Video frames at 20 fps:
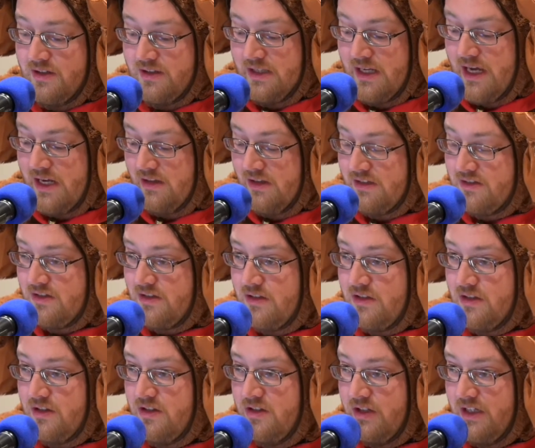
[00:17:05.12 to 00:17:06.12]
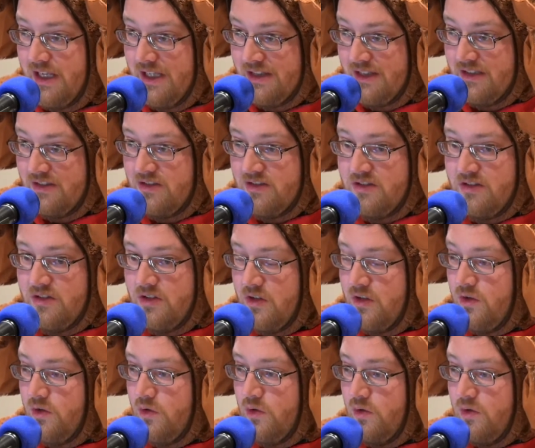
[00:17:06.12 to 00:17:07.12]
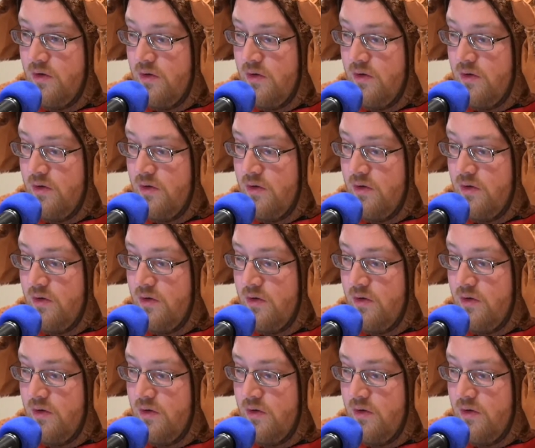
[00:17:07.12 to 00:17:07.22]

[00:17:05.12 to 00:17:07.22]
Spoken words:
deck. Let's get this to